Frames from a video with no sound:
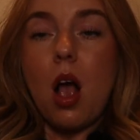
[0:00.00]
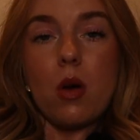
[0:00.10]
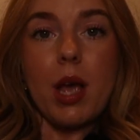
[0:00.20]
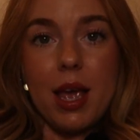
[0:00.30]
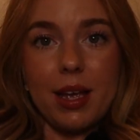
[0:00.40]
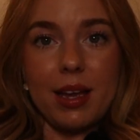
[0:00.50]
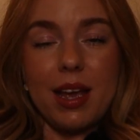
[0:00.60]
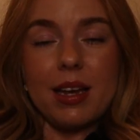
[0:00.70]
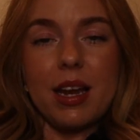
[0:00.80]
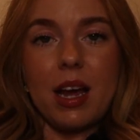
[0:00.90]
Okay,
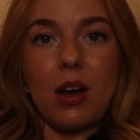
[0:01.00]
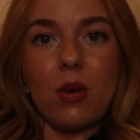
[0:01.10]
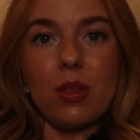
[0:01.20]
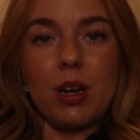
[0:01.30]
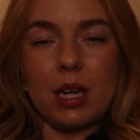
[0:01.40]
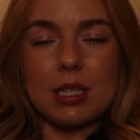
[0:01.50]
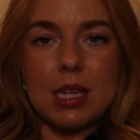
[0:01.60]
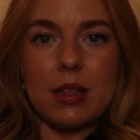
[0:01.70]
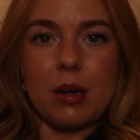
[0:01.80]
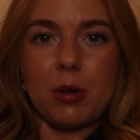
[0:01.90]
and now the next
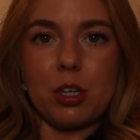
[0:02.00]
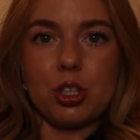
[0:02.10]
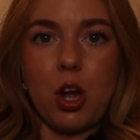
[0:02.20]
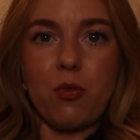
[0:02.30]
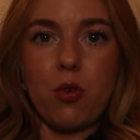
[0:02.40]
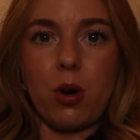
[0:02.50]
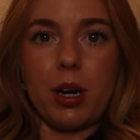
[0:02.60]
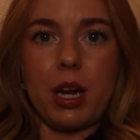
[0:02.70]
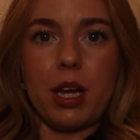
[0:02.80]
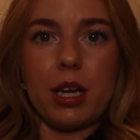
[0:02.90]
thing that I'm gonna shop
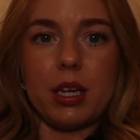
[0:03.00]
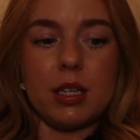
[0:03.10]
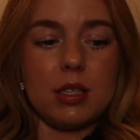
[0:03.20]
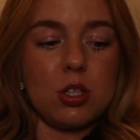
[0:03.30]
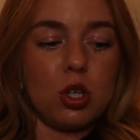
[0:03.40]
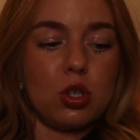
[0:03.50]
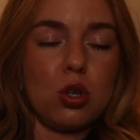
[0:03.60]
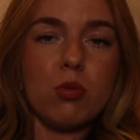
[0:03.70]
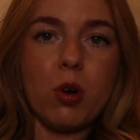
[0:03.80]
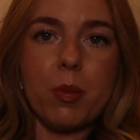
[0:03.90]
for is
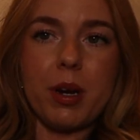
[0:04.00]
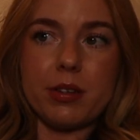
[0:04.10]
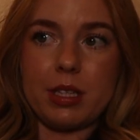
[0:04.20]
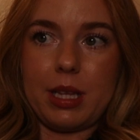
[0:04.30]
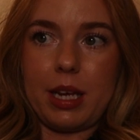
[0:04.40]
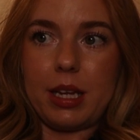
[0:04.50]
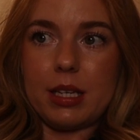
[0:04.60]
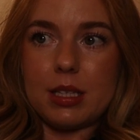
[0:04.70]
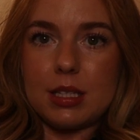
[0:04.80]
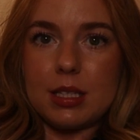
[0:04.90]
2 more pairs of
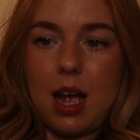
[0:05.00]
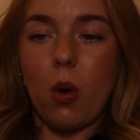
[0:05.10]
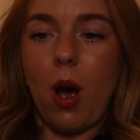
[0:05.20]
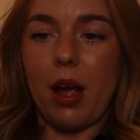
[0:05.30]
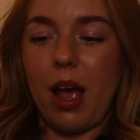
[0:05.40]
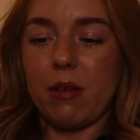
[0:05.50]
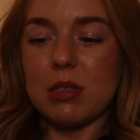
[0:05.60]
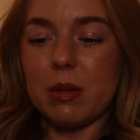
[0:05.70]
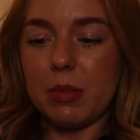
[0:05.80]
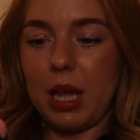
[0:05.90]
leggings. So I have
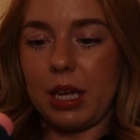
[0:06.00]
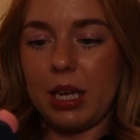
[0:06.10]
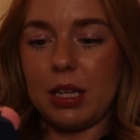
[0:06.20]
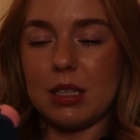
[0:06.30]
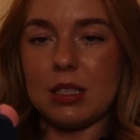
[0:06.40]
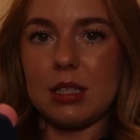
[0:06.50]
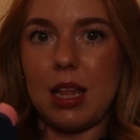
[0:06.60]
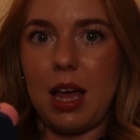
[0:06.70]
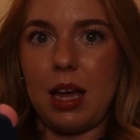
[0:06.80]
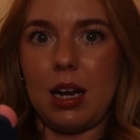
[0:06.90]
some leggings
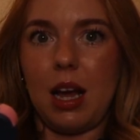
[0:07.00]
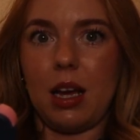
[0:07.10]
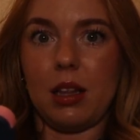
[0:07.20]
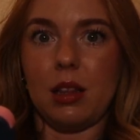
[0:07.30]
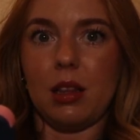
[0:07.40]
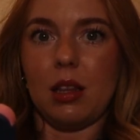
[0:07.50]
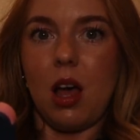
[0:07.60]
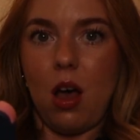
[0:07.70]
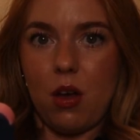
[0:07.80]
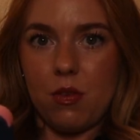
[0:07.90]
that I
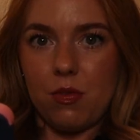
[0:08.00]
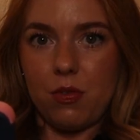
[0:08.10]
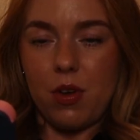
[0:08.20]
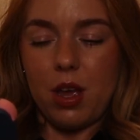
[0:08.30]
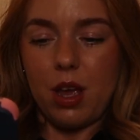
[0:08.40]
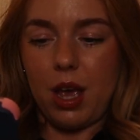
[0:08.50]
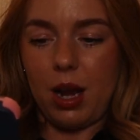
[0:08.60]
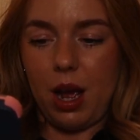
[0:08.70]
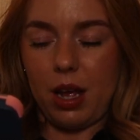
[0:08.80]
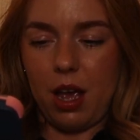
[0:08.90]
love
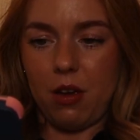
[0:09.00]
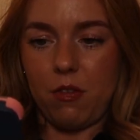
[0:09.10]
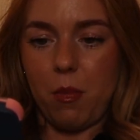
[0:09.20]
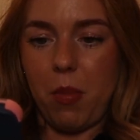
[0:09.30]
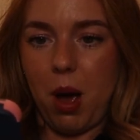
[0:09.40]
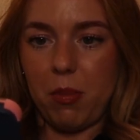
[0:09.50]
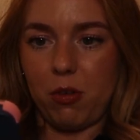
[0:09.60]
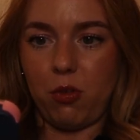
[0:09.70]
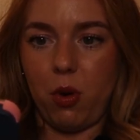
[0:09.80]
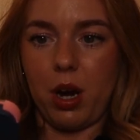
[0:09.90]
and I have bought
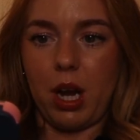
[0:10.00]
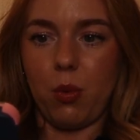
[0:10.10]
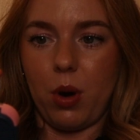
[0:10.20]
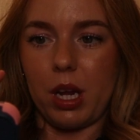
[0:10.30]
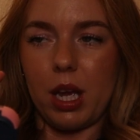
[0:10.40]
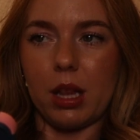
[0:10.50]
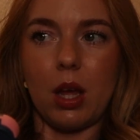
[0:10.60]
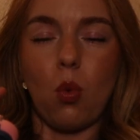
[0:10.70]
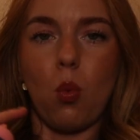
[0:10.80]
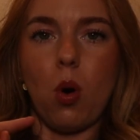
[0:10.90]
before, and I wanna get
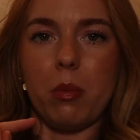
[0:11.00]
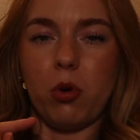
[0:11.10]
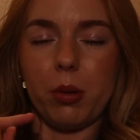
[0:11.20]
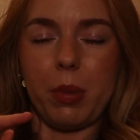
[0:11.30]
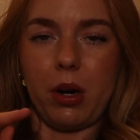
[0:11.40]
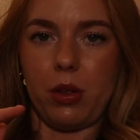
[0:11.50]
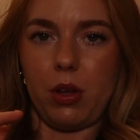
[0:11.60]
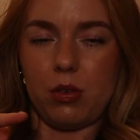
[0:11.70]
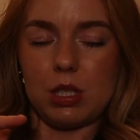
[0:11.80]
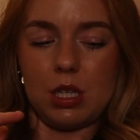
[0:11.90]
like 1 more pair of
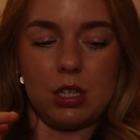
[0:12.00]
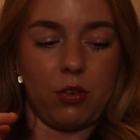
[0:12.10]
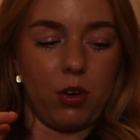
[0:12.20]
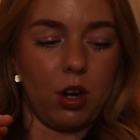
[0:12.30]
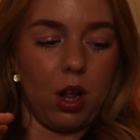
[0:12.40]
those in a different